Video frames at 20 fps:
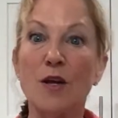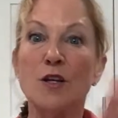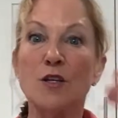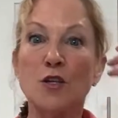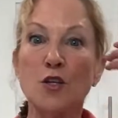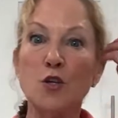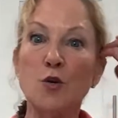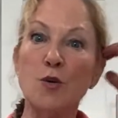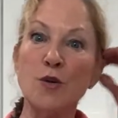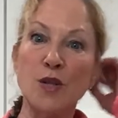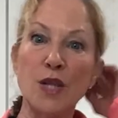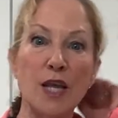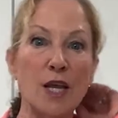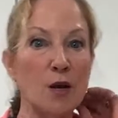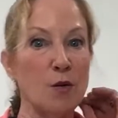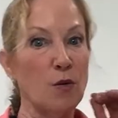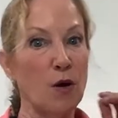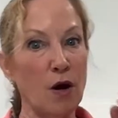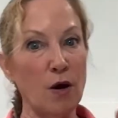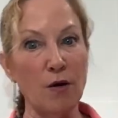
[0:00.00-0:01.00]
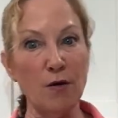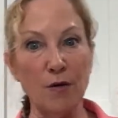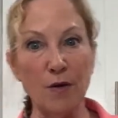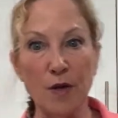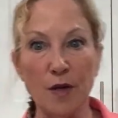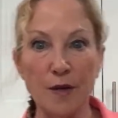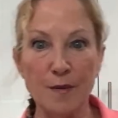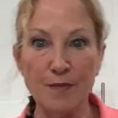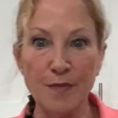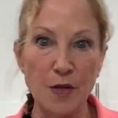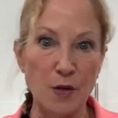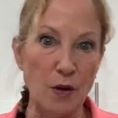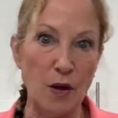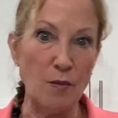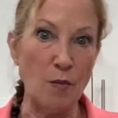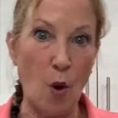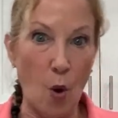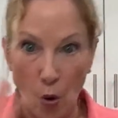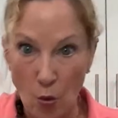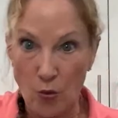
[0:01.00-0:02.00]
So you would think, well,
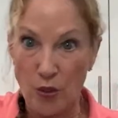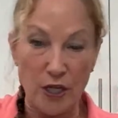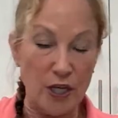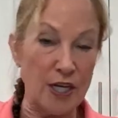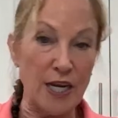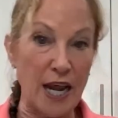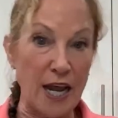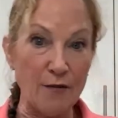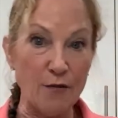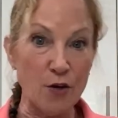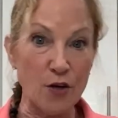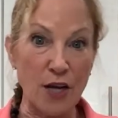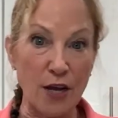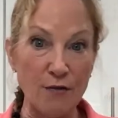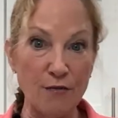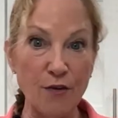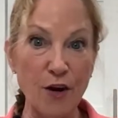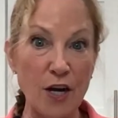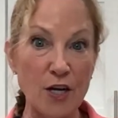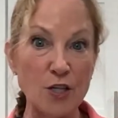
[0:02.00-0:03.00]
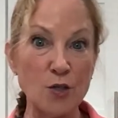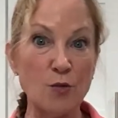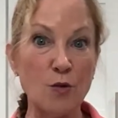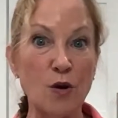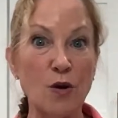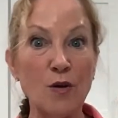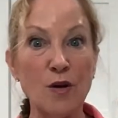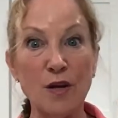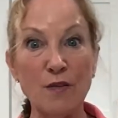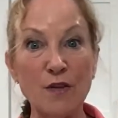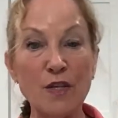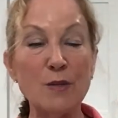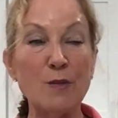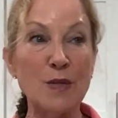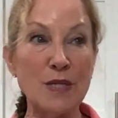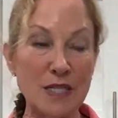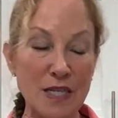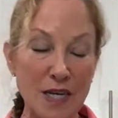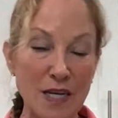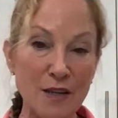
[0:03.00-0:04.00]
I'm only going to ever get fresh. Well, if it's
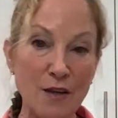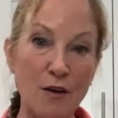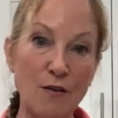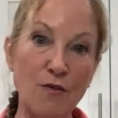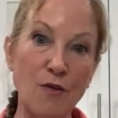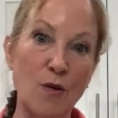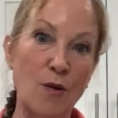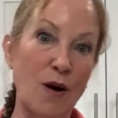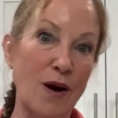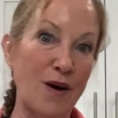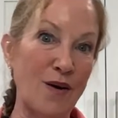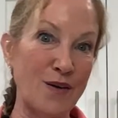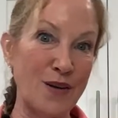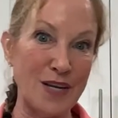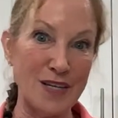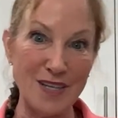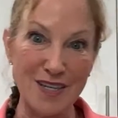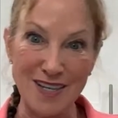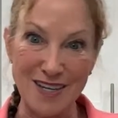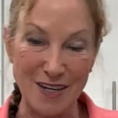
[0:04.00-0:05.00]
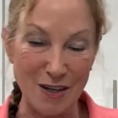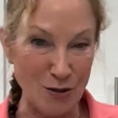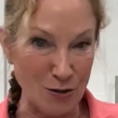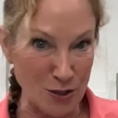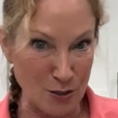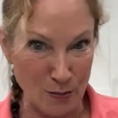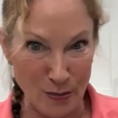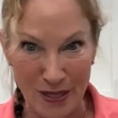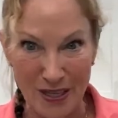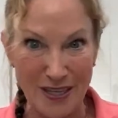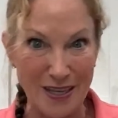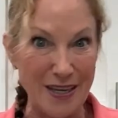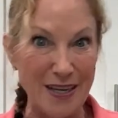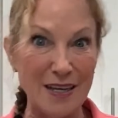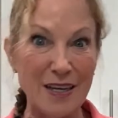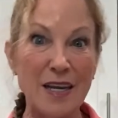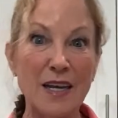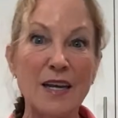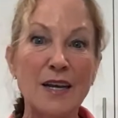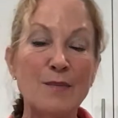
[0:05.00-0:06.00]
been sitting there for a while and it looks
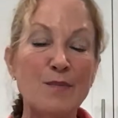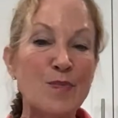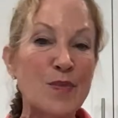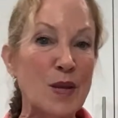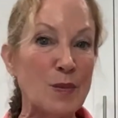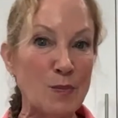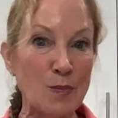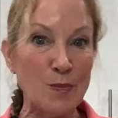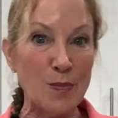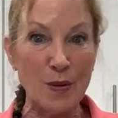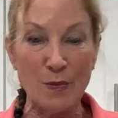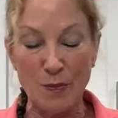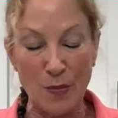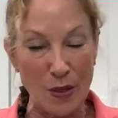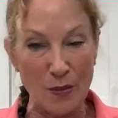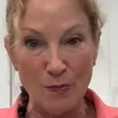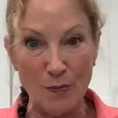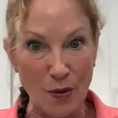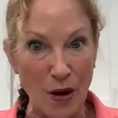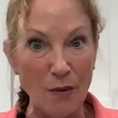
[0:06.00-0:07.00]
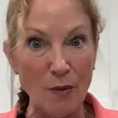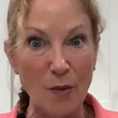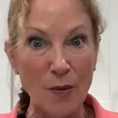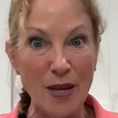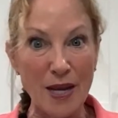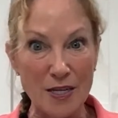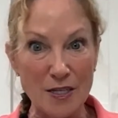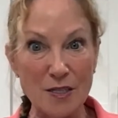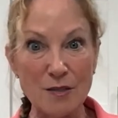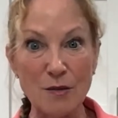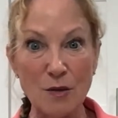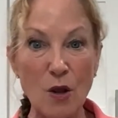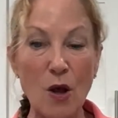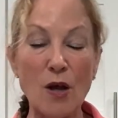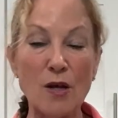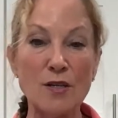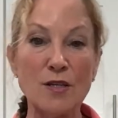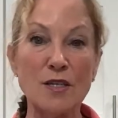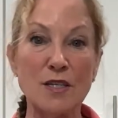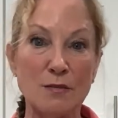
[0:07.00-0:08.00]
peaked, it probably has
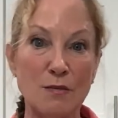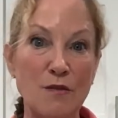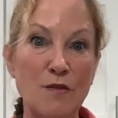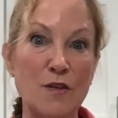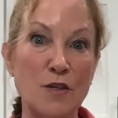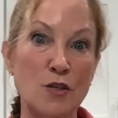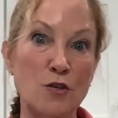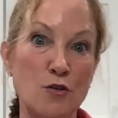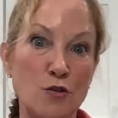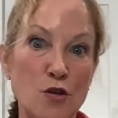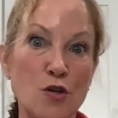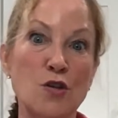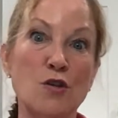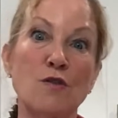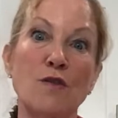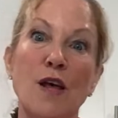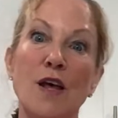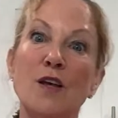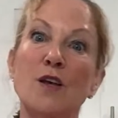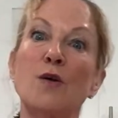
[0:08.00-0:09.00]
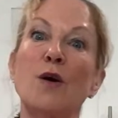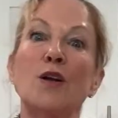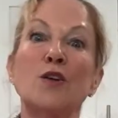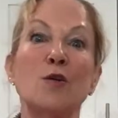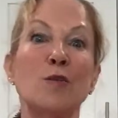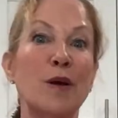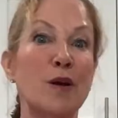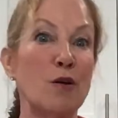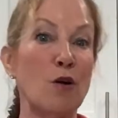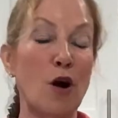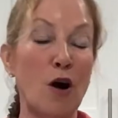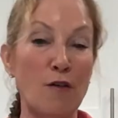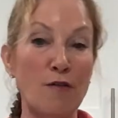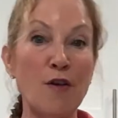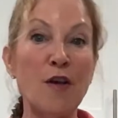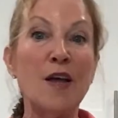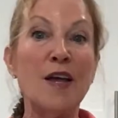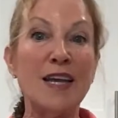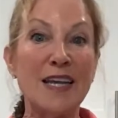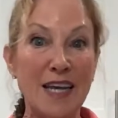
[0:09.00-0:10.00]
lost some of its nutritional value, and you're better off
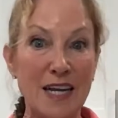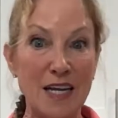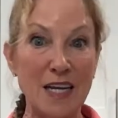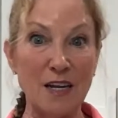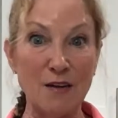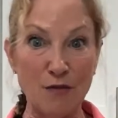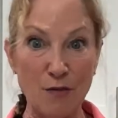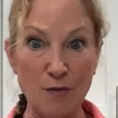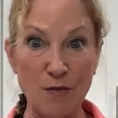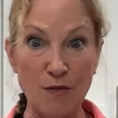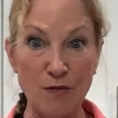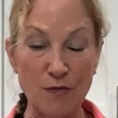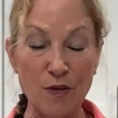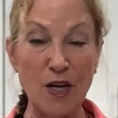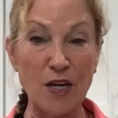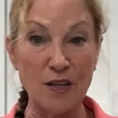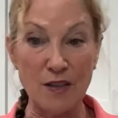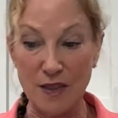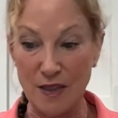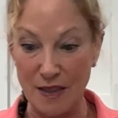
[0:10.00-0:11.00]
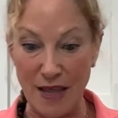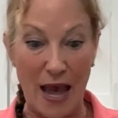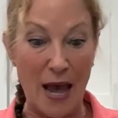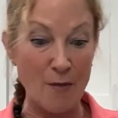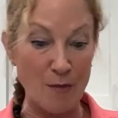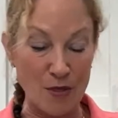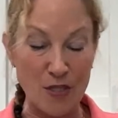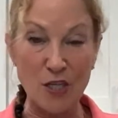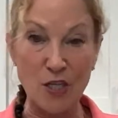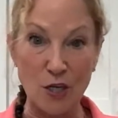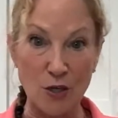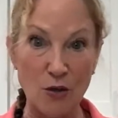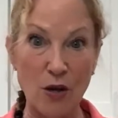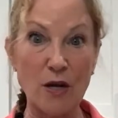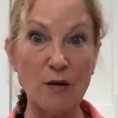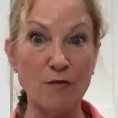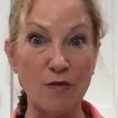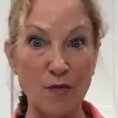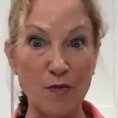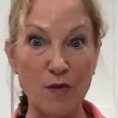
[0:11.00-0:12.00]
getting that particular
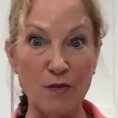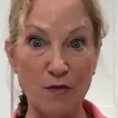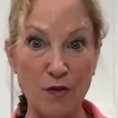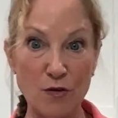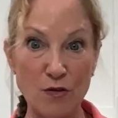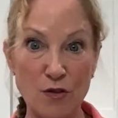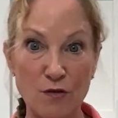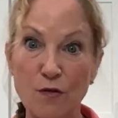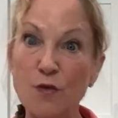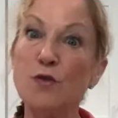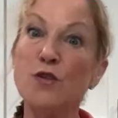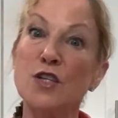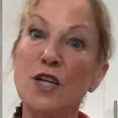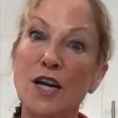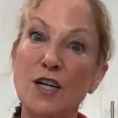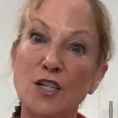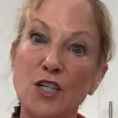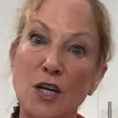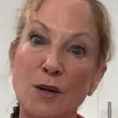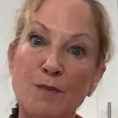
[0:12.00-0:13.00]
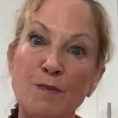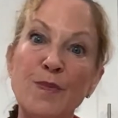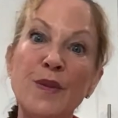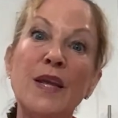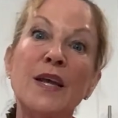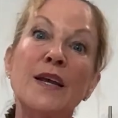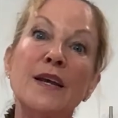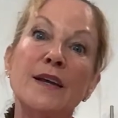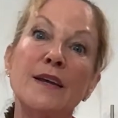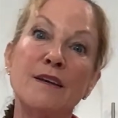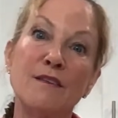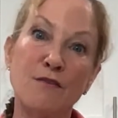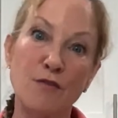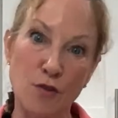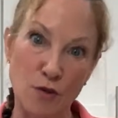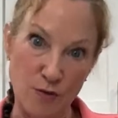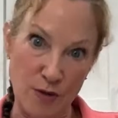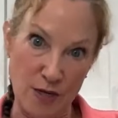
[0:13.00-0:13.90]
item from the frozen food section for a